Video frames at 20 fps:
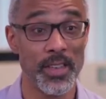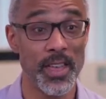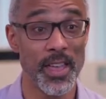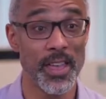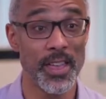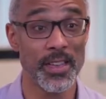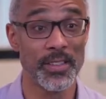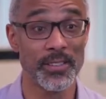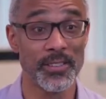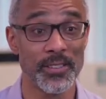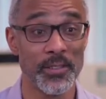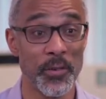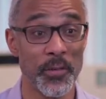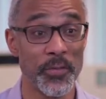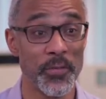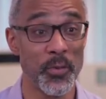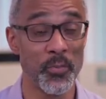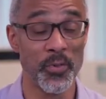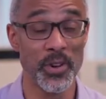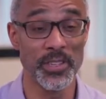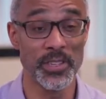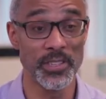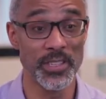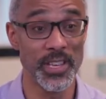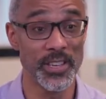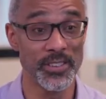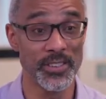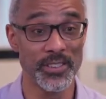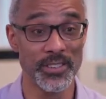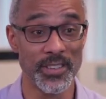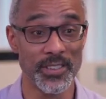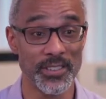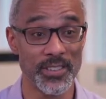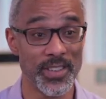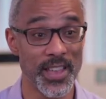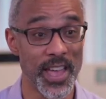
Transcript: And so if your presentation doesn't